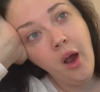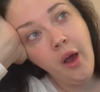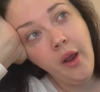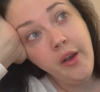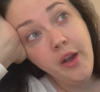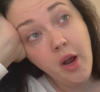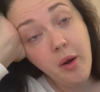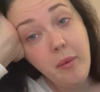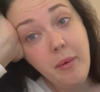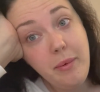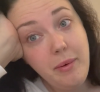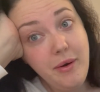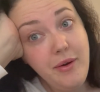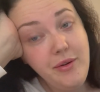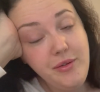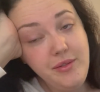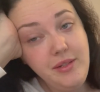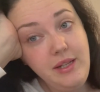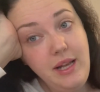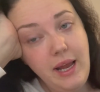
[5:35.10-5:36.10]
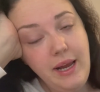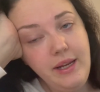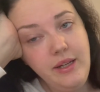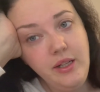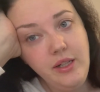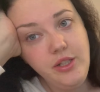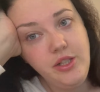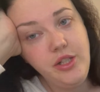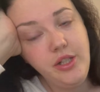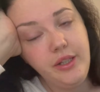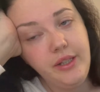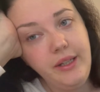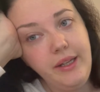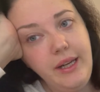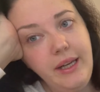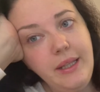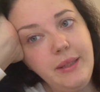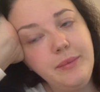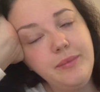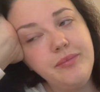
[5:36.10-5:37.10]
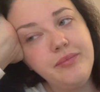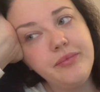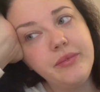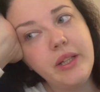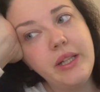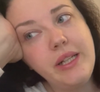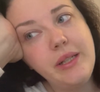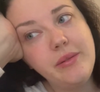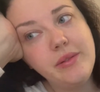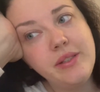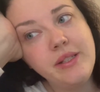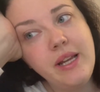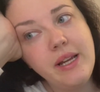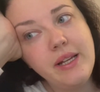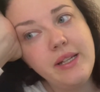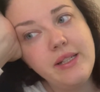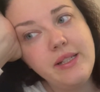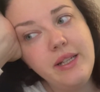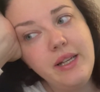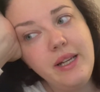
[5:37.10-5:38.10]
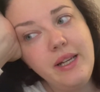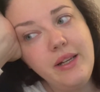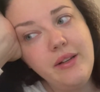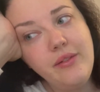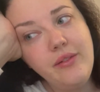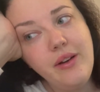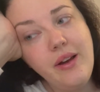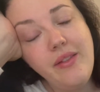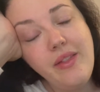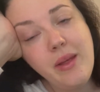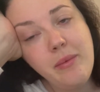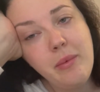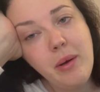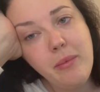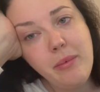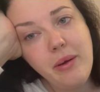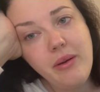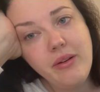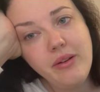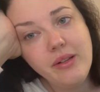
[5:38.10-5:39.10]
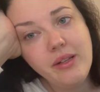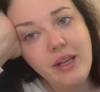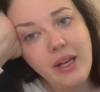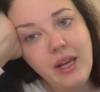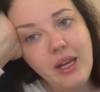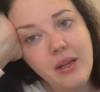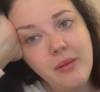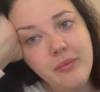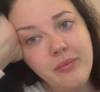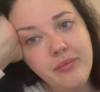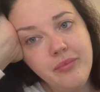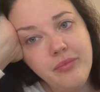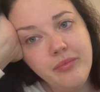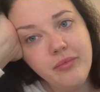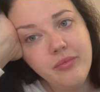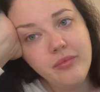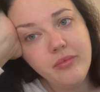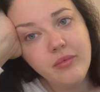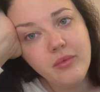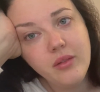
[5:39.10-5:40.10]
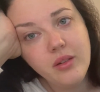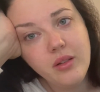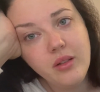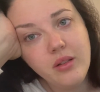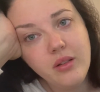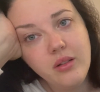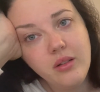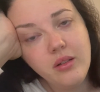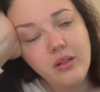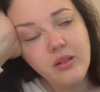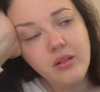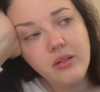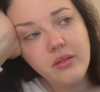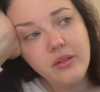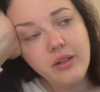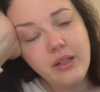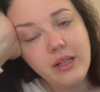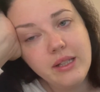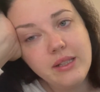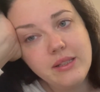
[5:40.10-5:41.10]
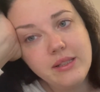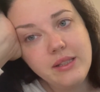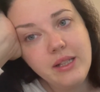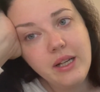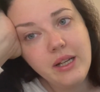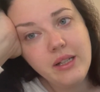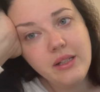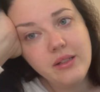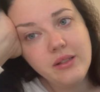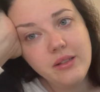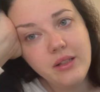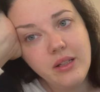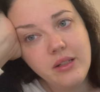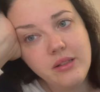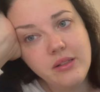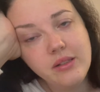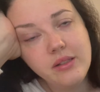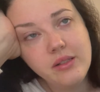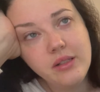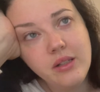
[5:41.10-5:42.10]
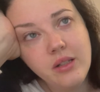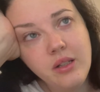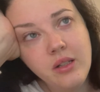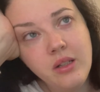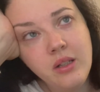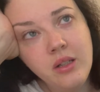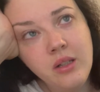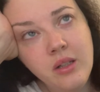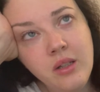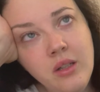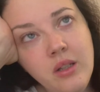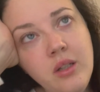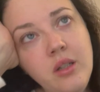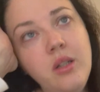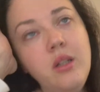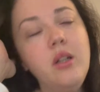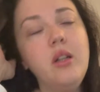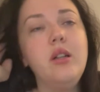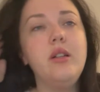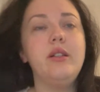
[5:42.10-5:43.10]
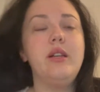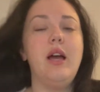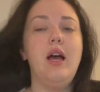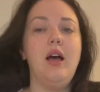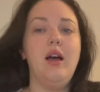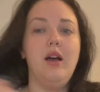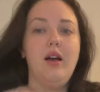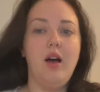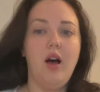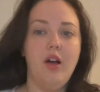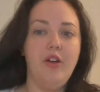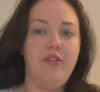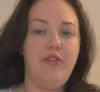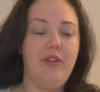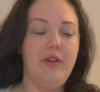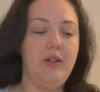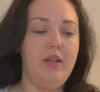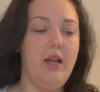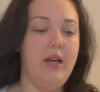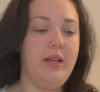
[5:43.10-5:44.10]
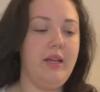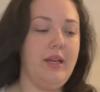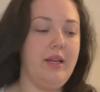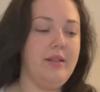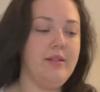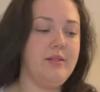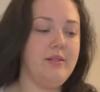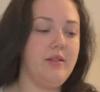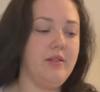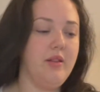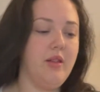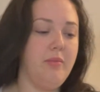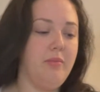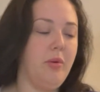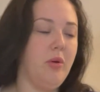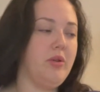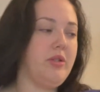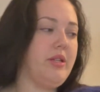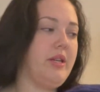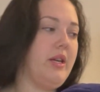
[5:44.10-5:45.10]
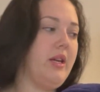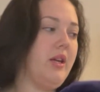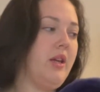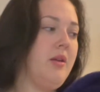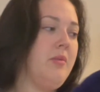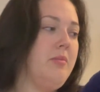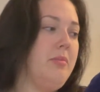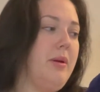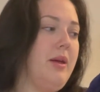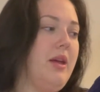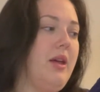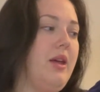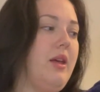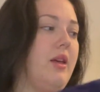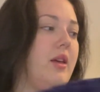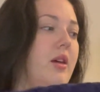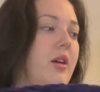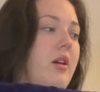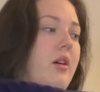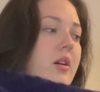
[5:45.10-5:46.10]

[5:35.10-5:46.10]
No, my period was late and I took it and it was negative. And then my period came the next day. And yeah, I feel like the body can be